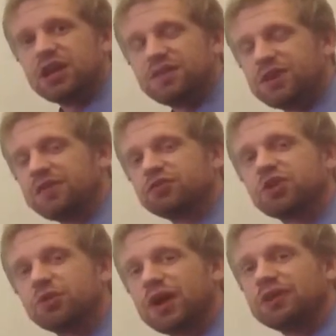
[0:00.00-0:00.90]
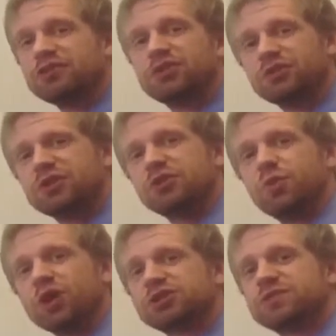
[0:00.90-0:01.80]
If you're having trouble as you're doing it,
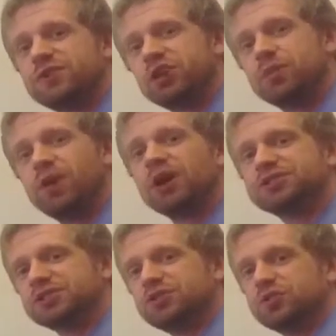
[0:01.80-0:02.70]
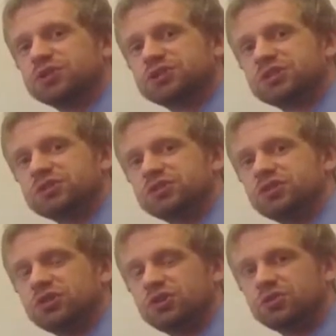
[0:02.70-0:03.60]
then watch the video, pause it, do what it's telling you
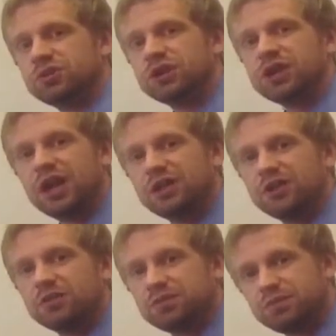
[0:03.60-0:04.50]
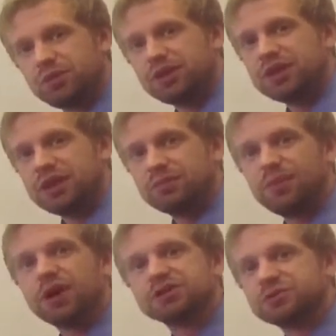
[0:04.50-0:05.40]
to do, and then play it again,
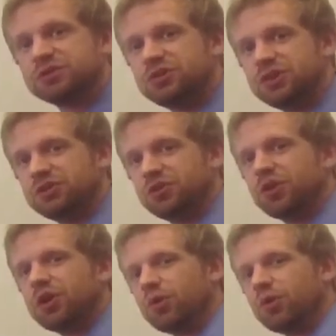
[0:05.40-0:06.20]
pause it when you need to.